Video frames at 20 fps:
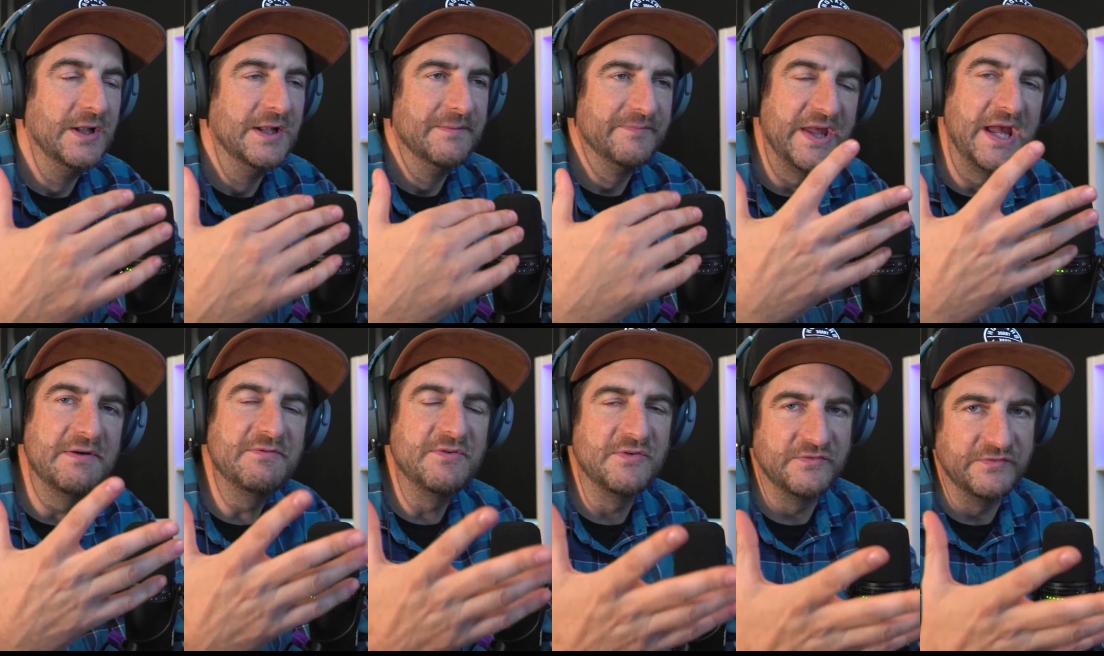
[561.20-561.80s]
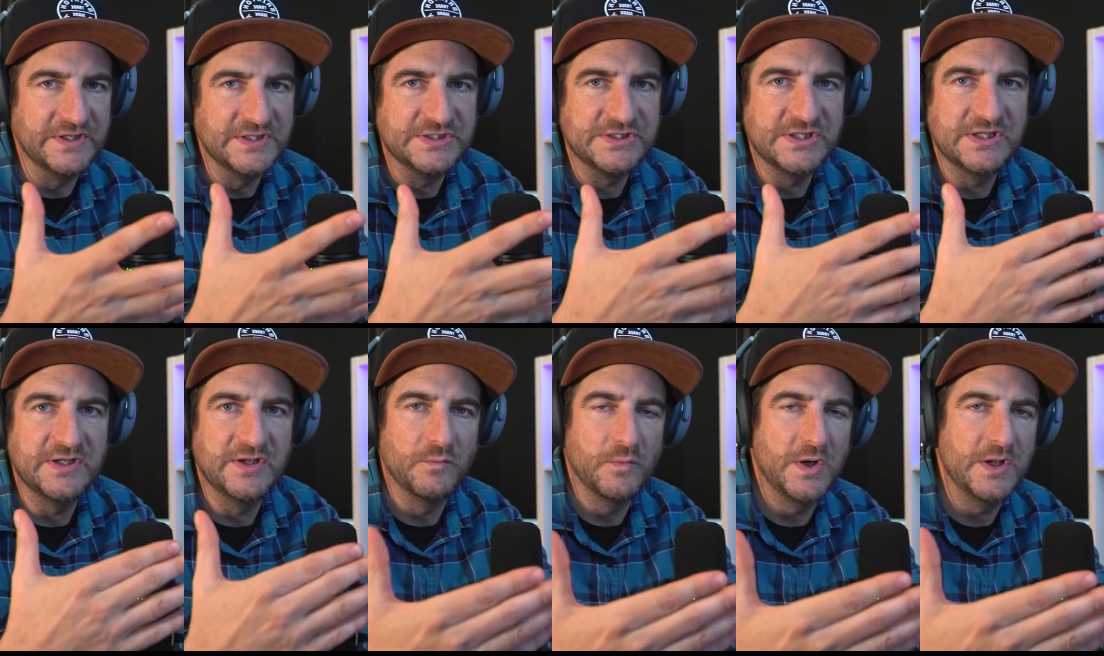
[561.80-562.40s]
they have a
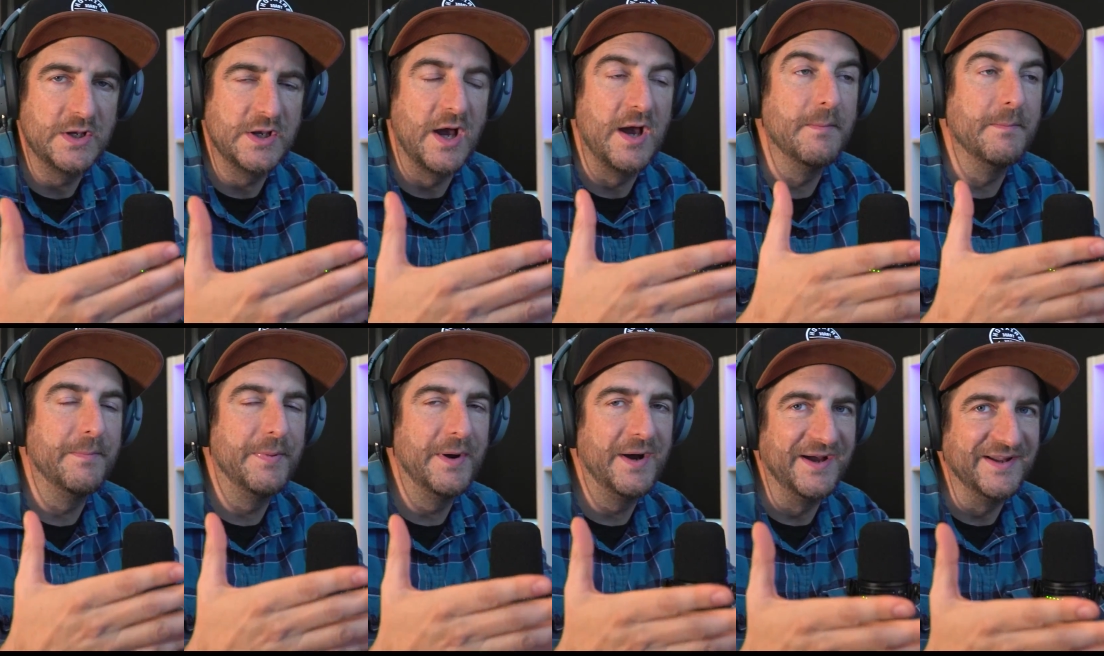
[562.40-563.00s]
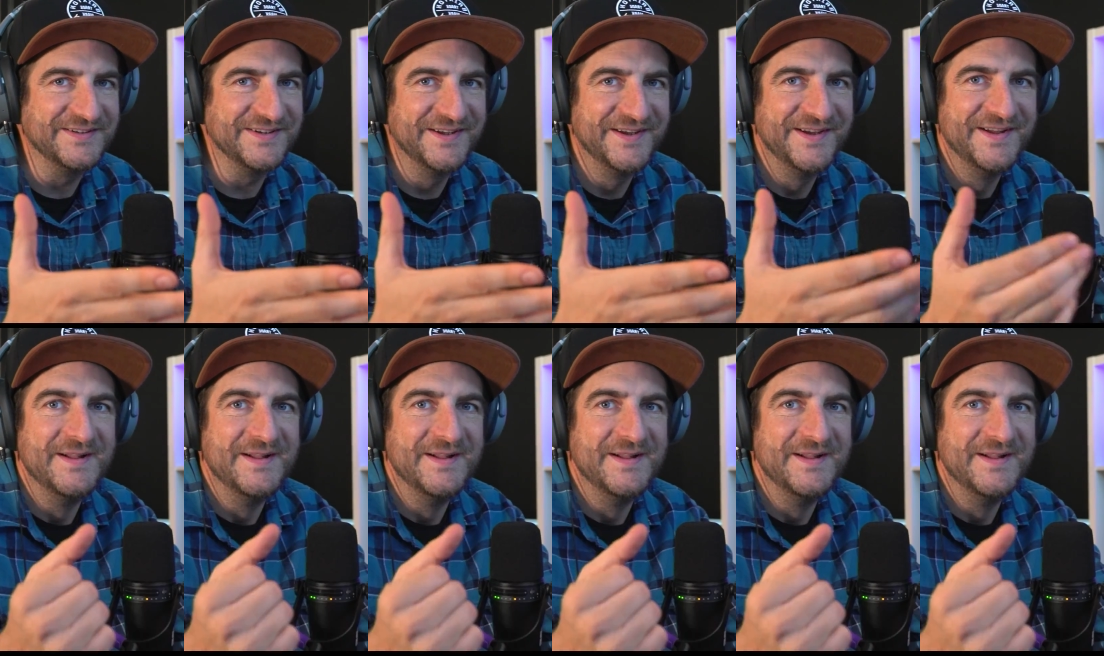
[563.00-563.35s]
vision and whatnot, but